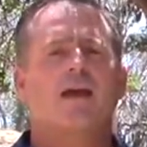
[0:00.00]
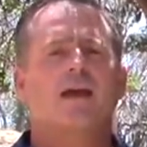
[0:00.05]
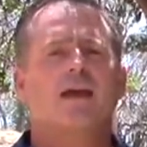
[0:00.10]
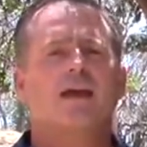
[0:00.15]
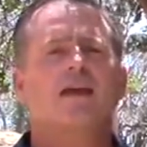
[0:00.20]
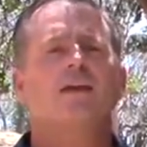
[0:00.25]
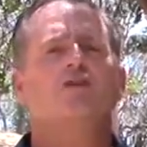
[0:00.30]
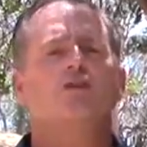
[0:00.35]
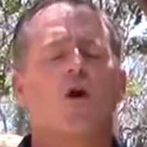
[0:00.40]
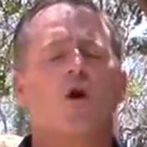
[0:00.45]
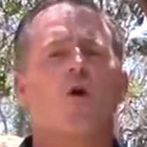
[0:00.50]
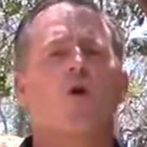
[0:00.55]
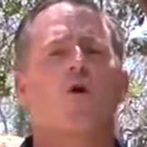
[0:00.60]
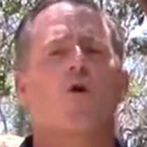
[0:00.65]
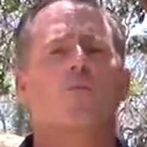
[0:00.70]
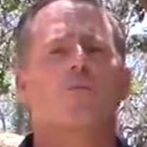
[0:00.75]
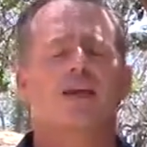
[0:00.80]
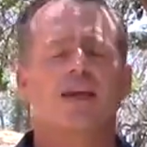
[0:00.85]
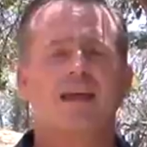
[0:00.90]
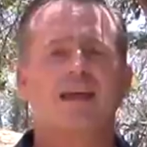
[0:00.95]
Each
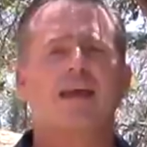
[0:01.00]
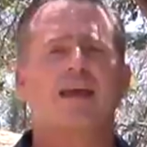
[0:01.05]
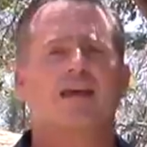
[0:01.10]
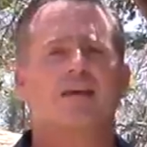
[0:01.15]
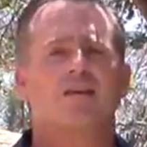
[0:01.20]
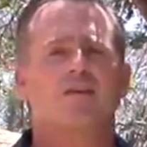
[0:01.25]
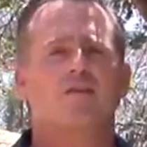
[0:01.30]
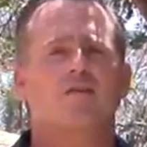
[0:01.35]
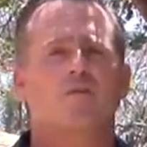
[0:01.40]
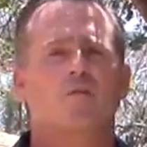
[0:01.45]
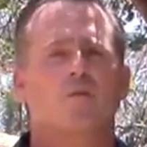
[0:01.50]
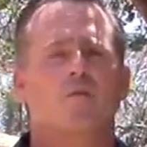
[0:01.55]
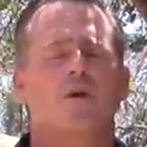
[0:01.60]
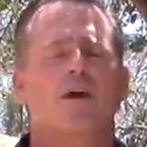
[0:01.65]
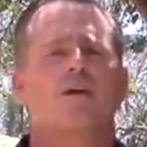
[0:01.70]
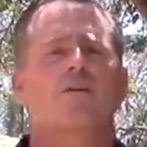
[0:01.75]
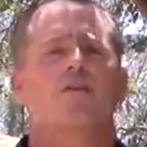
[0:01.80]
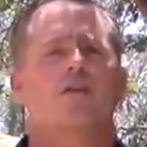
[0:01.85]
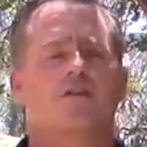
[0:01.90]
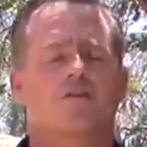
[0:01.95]
hole begins
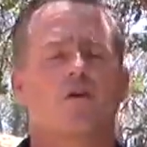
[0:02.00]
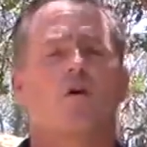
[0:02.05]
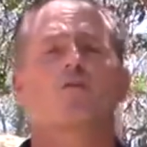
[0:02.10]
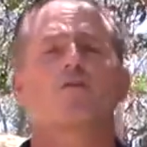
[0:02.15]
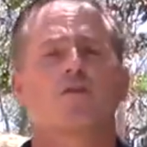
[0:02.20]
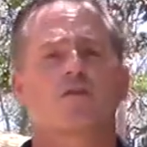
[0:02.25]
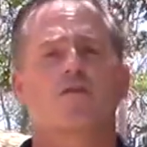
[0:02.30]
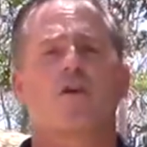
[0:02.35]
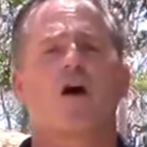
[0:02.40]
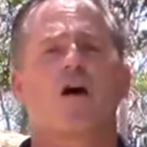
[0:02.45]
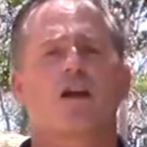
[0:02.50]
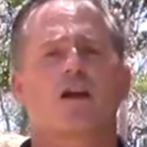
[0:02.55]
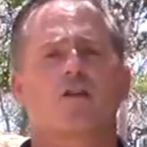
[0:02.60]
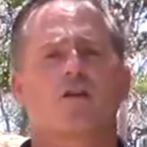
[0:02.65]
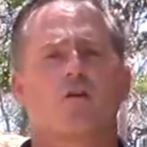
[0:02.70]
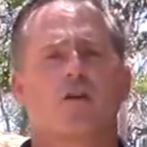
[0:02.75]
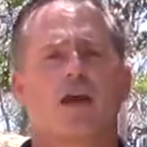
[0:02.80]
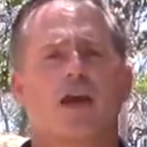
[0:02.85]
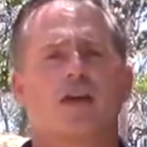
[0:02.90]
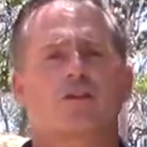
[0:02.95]
with its own starting
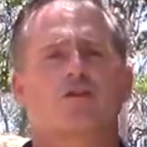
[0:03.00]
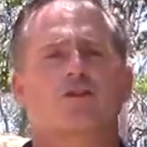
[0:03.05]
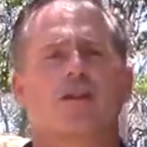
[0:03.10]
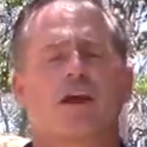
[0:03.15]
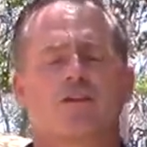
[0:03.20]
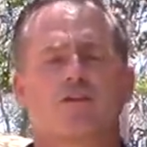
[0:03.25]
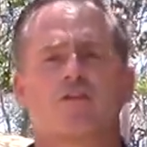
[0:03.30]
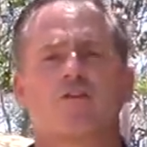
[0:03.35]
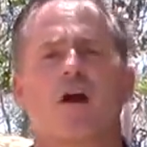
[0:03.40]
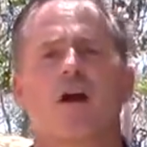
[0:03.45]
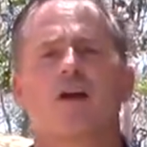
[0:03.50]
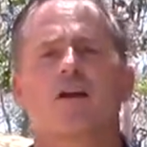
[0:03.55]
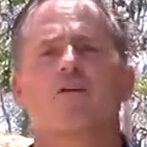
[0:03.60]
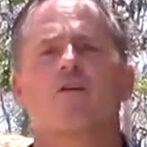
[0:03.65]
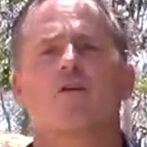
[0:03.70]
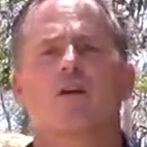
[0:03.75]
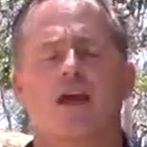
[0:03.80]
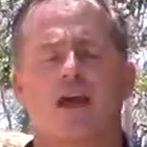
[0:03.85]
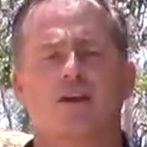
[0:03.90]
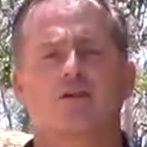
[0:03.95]
location. That starting
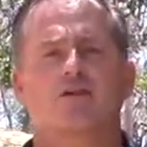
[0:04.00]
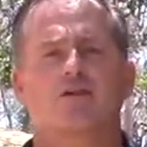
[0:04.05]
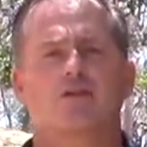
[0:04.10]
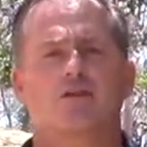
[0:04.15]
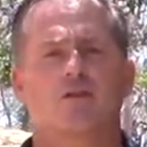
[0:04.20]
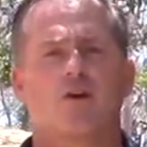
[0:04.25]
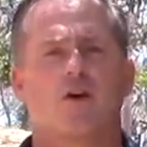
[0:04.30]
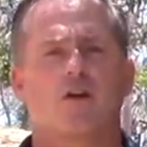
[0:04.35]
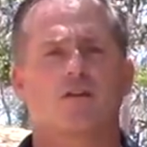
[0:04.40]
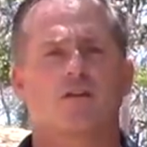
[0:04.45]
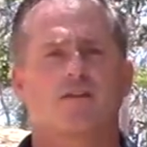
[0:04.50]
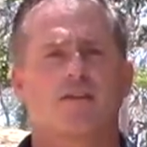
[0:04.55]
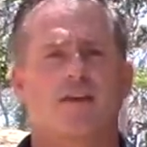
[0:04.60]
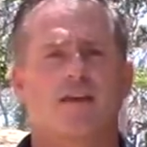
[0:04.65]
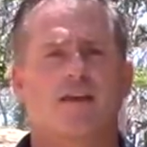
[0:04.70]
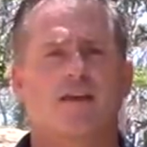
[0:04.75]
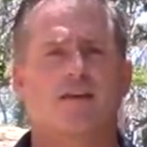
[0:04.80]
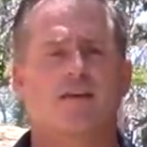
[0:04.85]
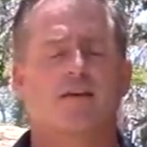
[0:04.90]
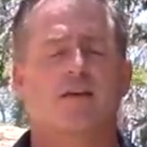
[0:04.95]
location is called a
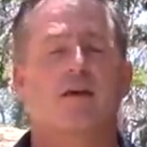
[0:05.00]
tee.